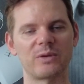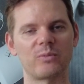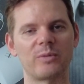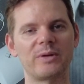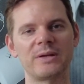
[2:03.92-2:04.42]
with a
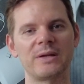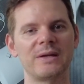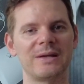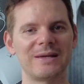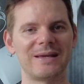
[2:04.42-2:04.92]
woman,
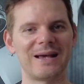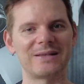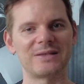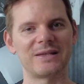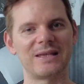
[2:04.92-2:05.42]

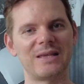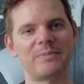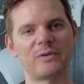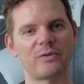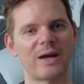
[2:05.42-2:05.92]
and to keep
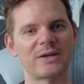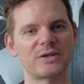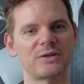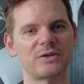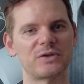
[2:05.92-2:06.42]

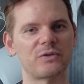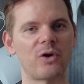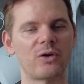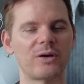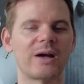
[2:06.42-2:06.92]
attraction
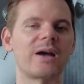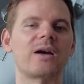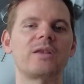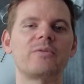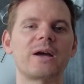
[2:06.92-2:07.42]
strong, I
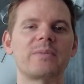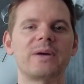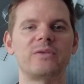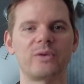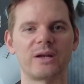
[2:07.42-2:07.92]
highly
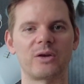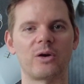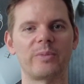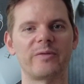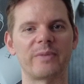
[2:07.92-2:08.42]
recommend you get a
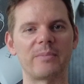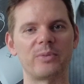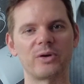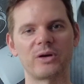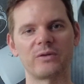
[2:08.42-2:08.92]
copy of my
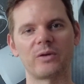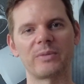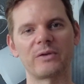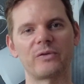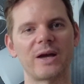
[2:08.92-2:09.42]
book,
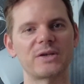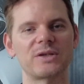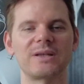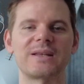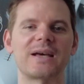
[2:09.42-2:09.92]
Atomic
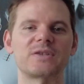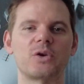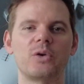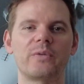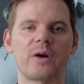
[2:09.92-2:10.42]
Attraction. It has
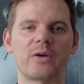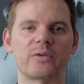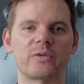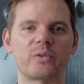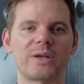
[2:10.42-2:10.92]
over
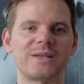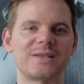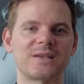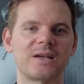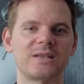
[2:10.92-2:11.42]
120
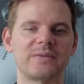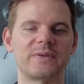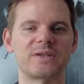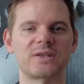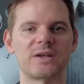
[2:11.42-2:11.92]

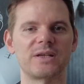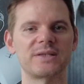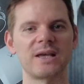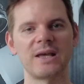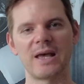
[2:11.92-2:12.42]
scientific
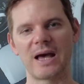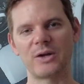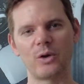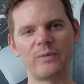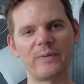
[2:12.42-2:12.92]
studies
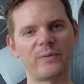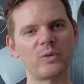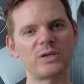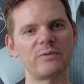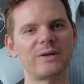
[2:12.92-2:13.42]
and over
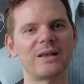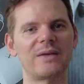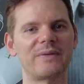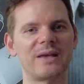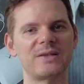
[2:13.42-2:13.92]
40 real
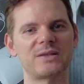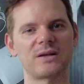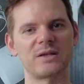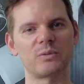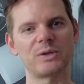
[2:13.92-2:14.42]
life case
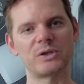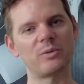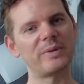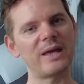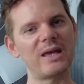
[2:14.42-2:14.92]
studies, which
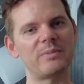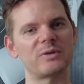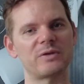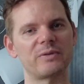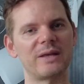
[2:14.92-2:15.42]
you'll be
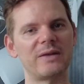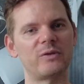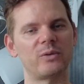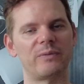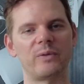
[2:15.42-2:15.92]
able to relate
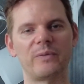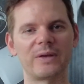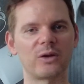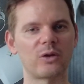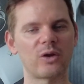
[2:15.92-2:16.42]
to. If you
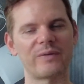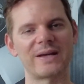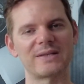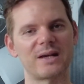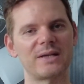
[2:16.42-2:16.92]
feel a lot of
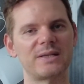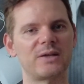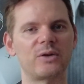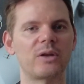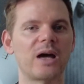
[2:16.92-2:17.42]
anxiety
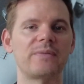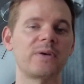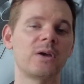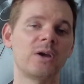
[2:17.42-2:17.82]
in your life,